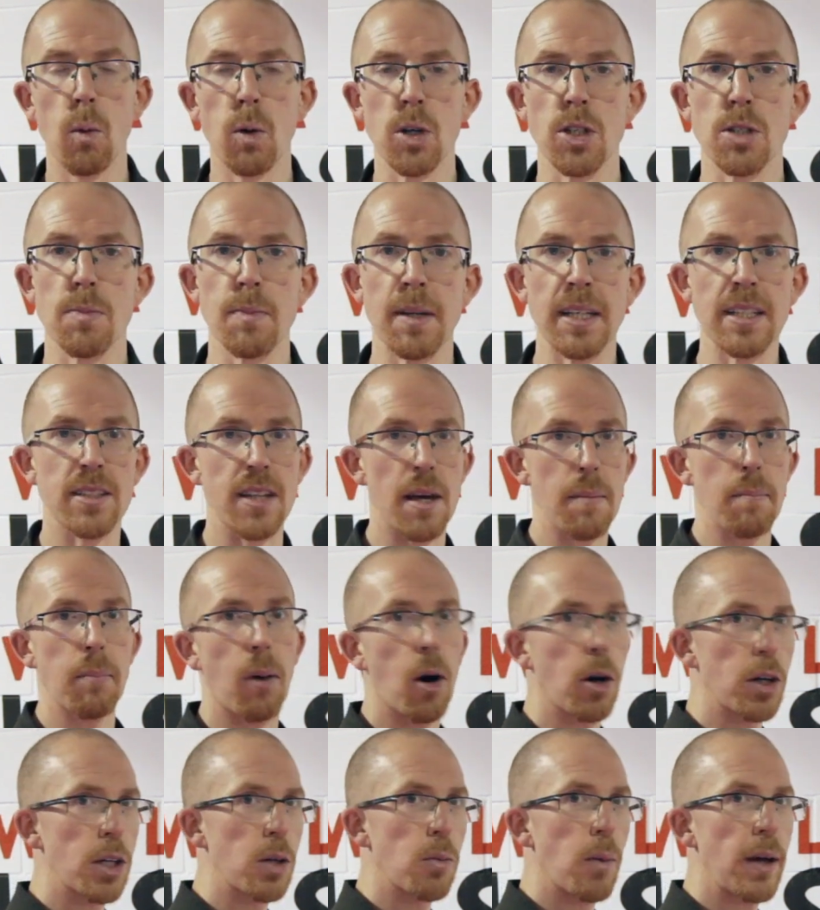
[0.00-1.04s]
which means their
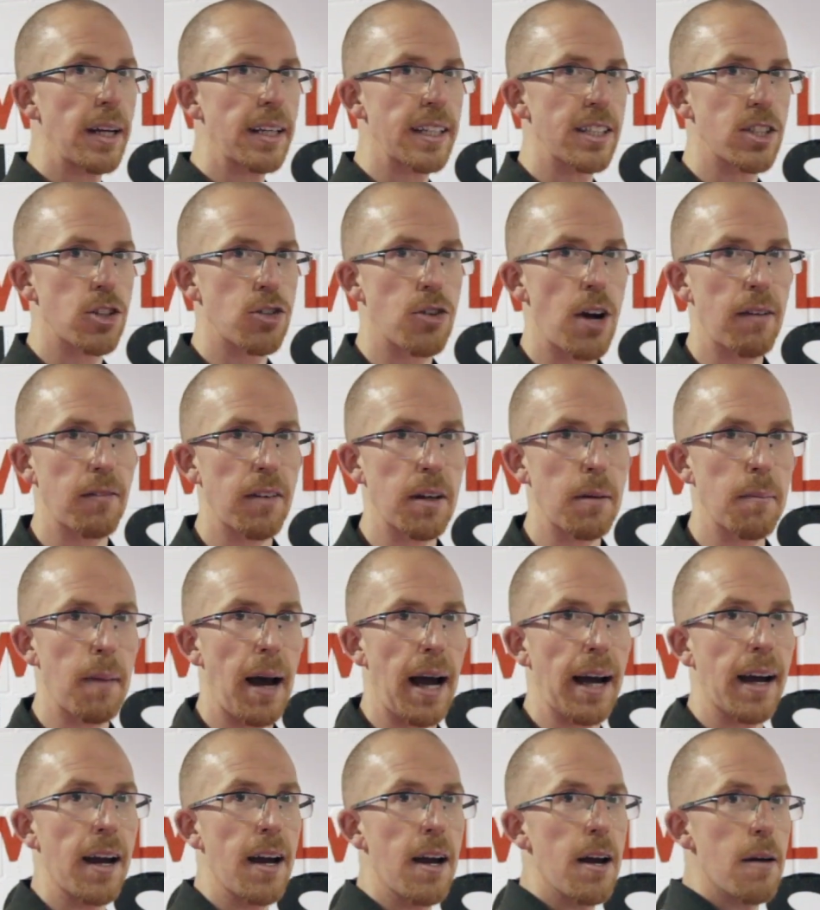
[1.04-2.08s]
body weight is traveling
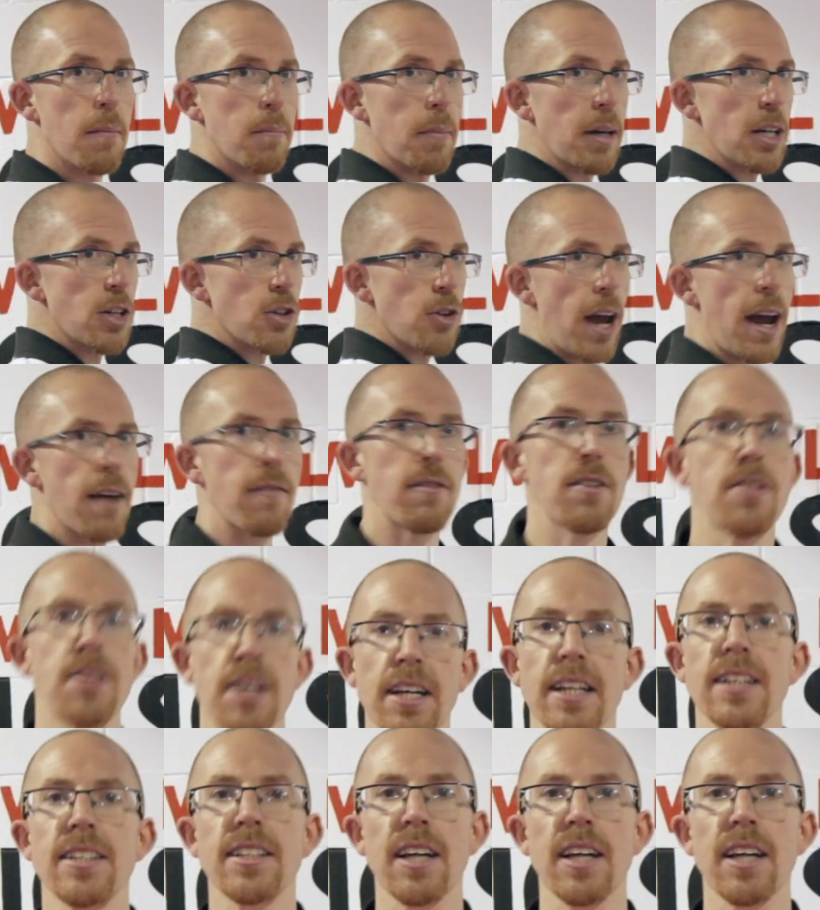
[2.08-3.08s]
back. Make sure everything is